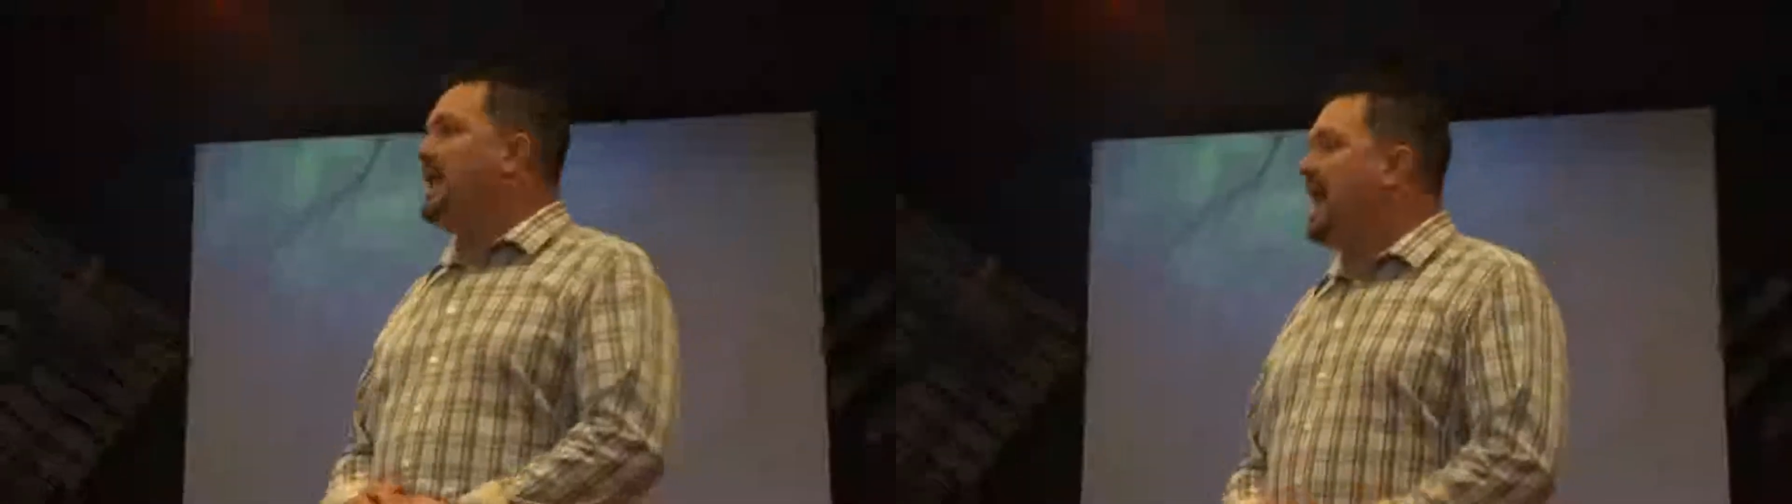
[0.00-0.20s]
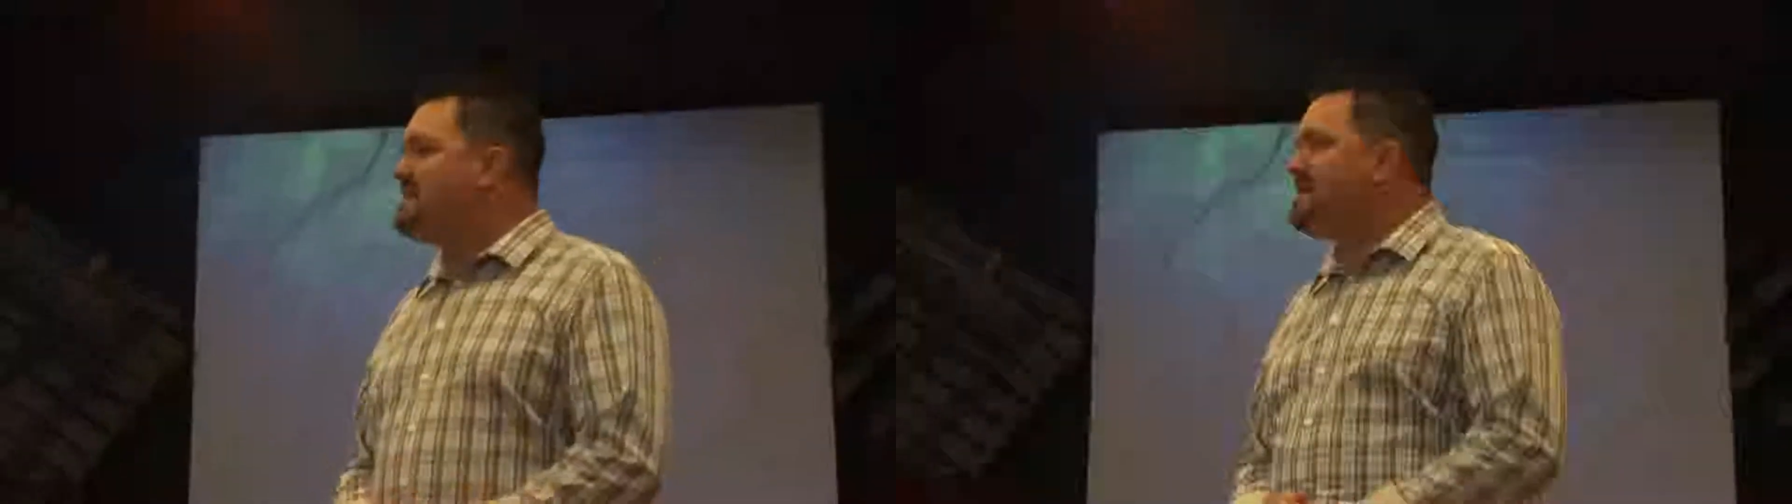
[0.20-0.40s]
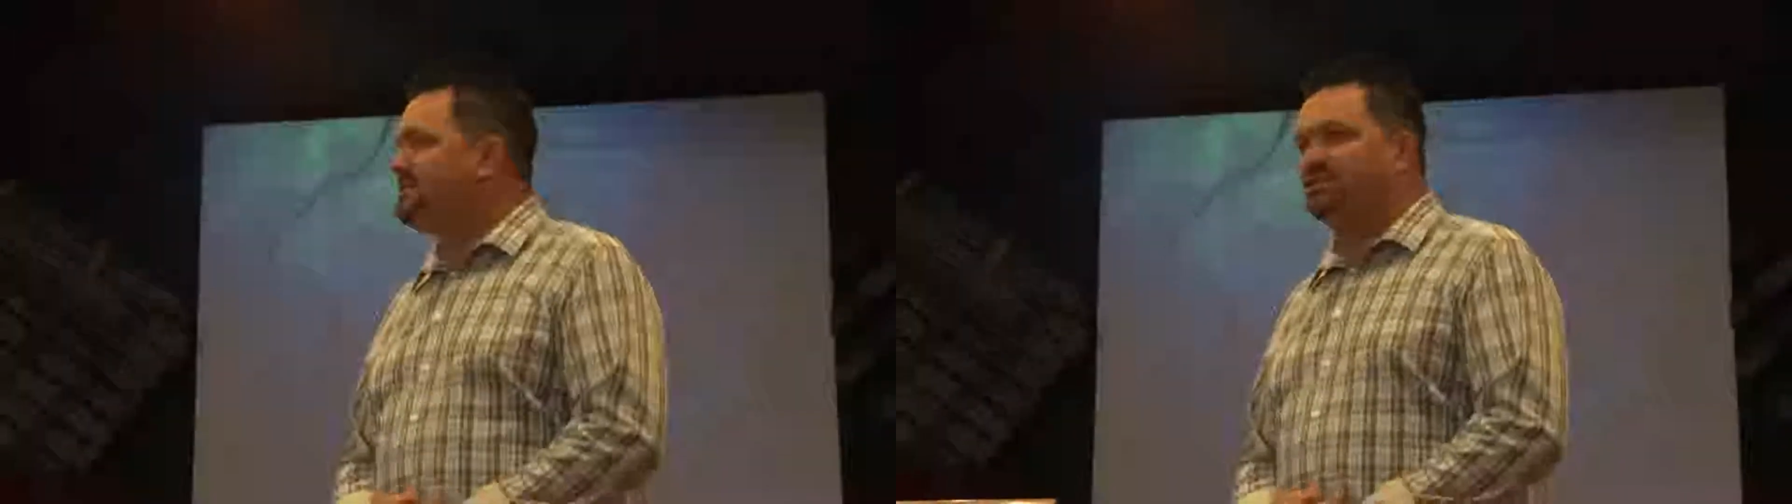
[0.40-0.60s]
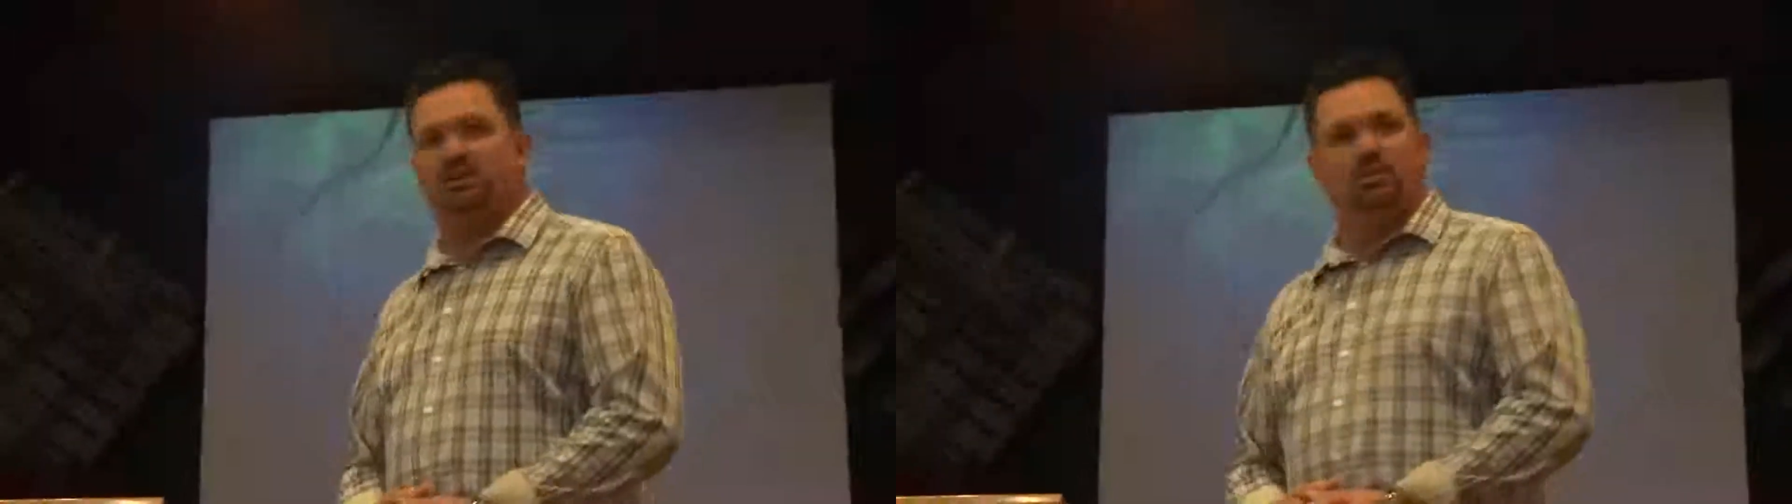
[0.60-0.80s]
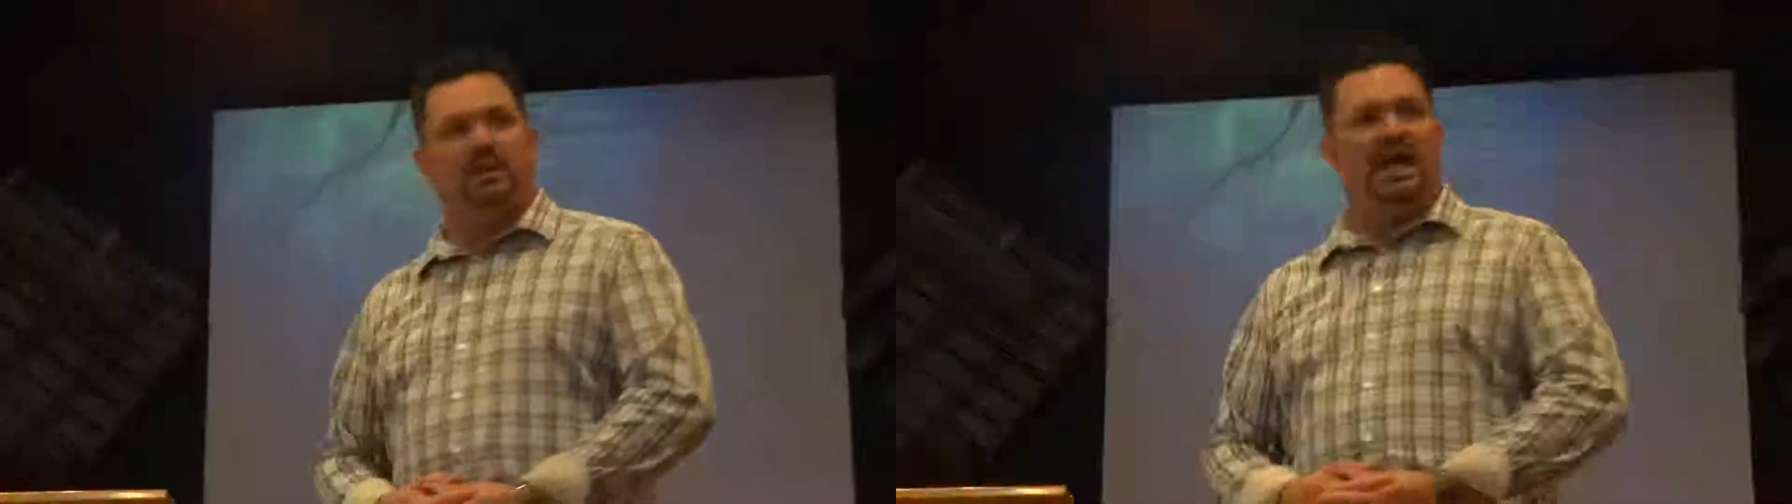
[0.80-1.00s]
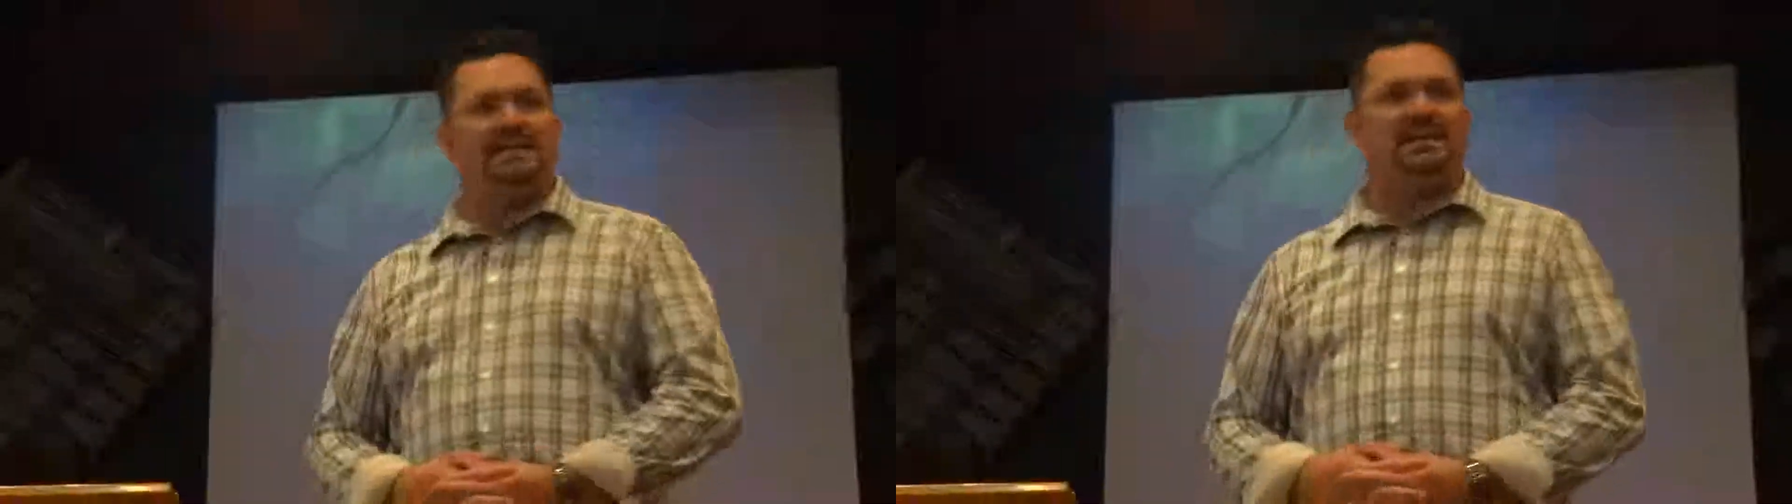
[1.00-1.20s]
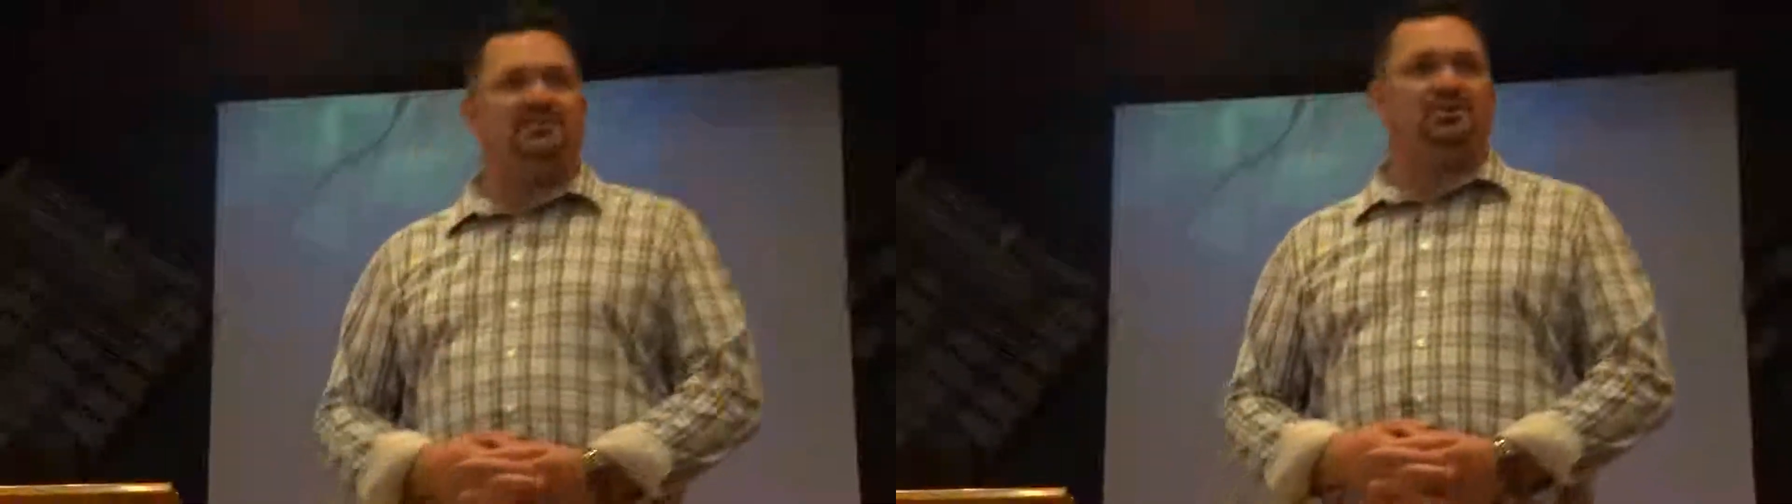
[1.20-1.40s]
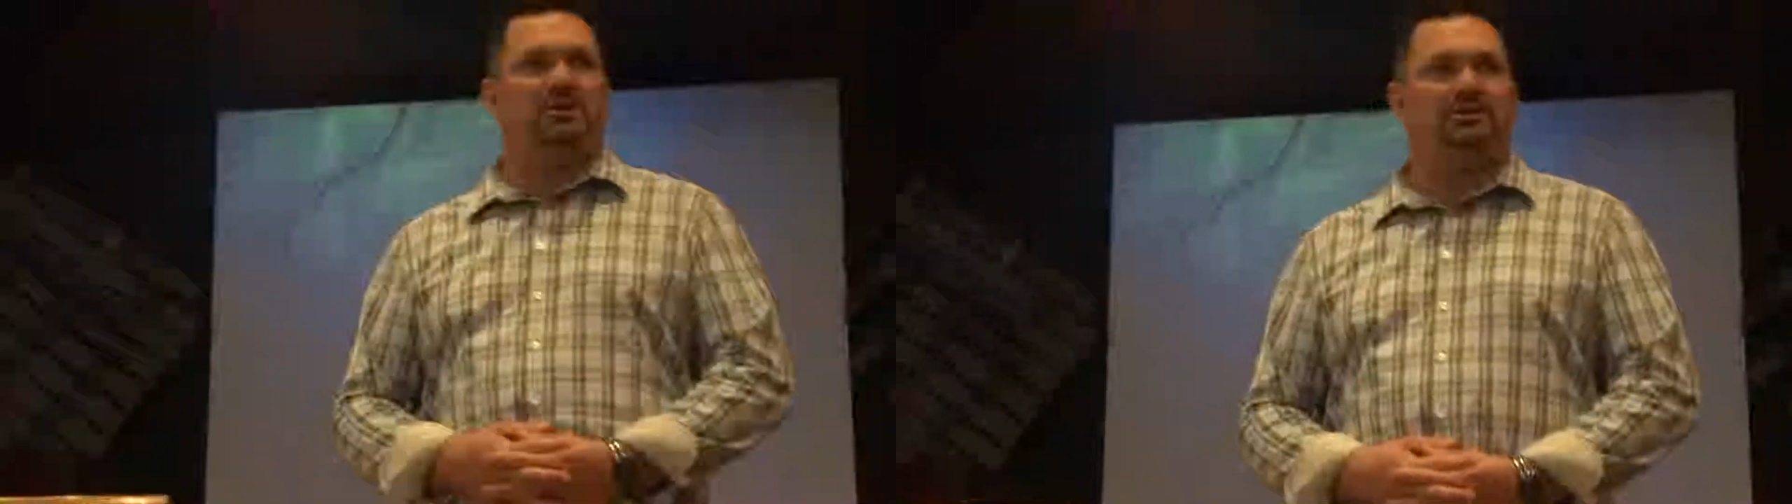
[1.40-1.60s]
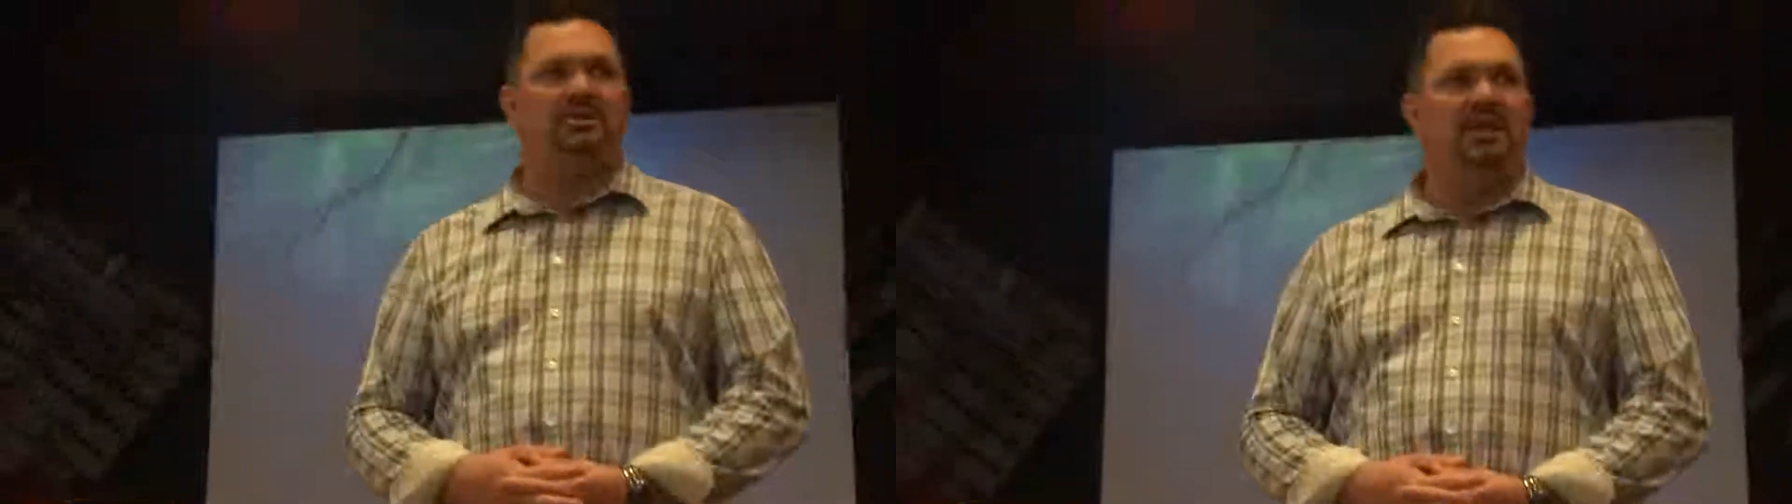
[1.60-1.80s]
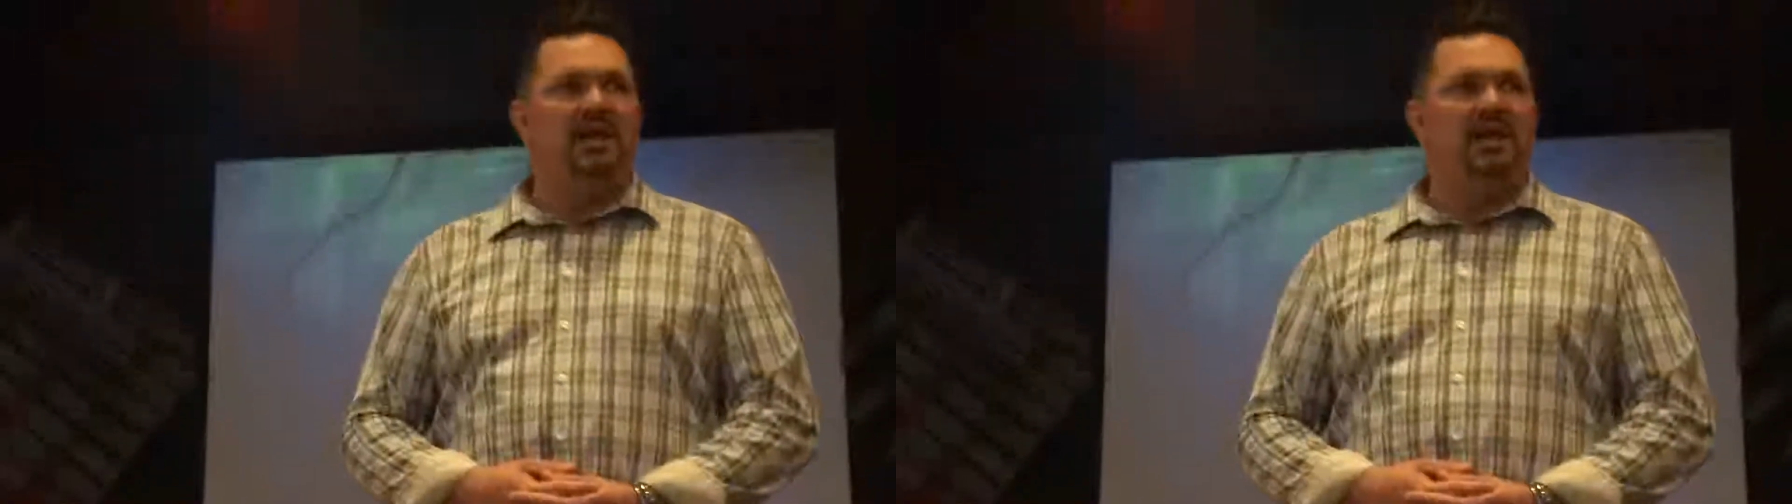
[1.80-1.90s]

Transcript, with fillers: of like that church. We like that church.